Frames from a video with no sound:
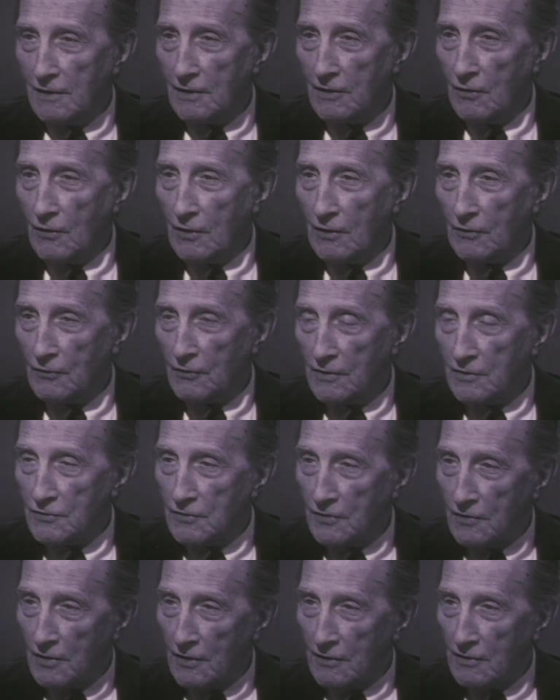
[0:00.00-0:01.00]
It was
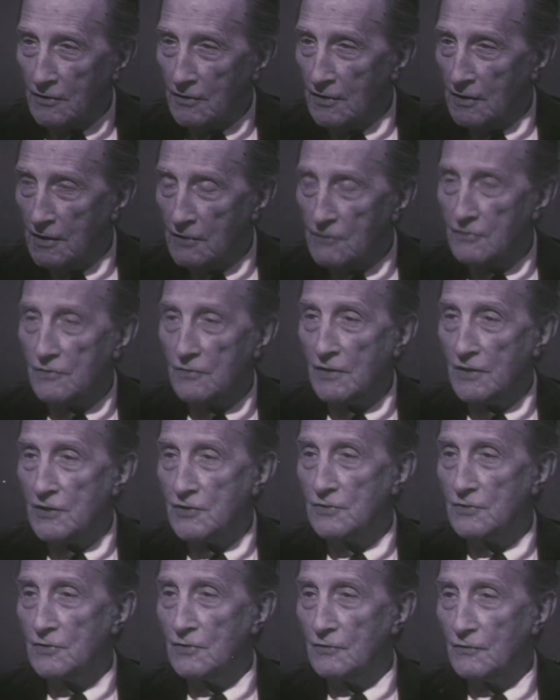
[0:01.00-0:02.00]
not an
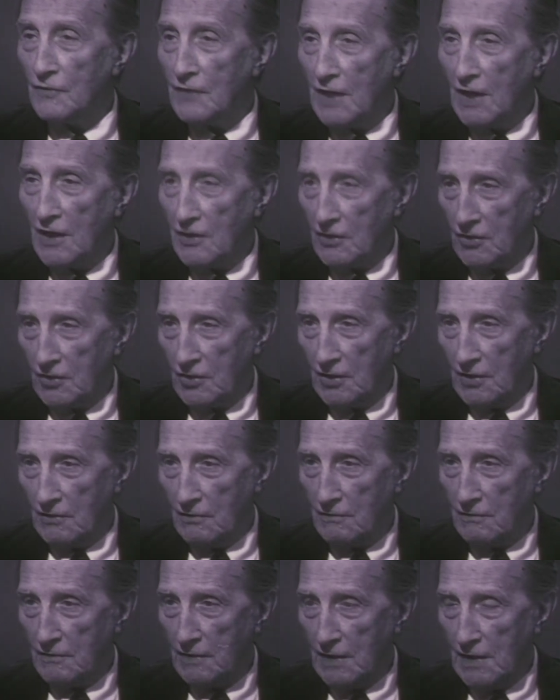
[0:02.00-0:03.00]
illustration of their
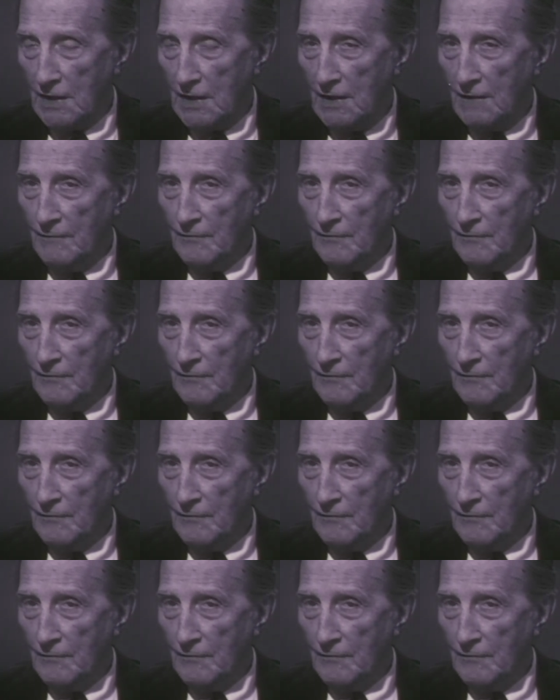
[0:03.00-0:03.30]
theory.